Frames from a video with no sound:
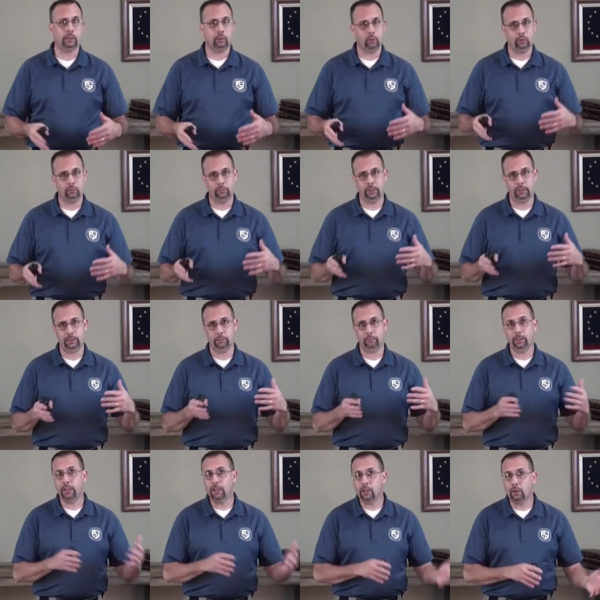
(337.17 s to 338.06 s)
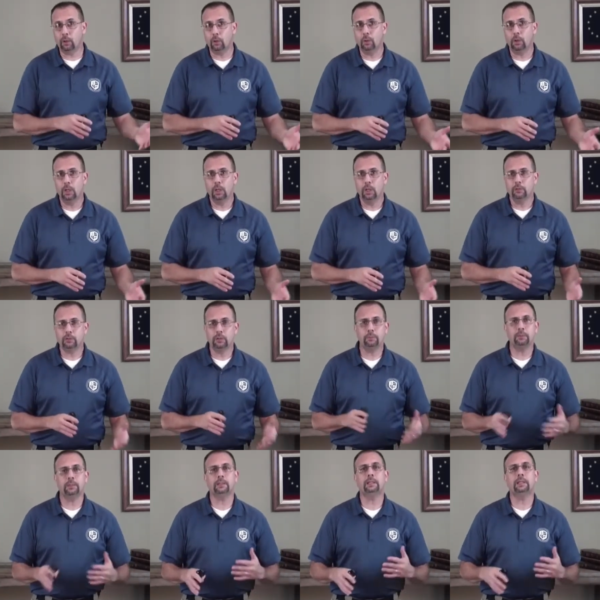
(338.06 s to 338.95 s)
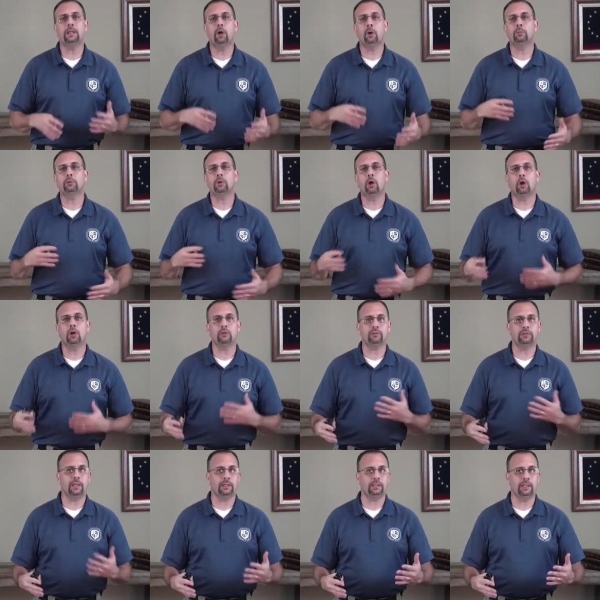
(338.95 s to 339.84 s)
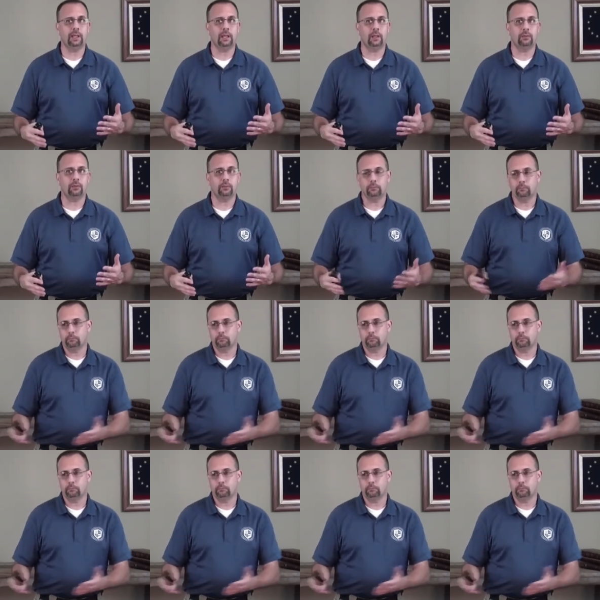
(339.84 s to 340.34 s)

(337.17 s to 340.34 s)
it could be a pillow, something that helped cause that death.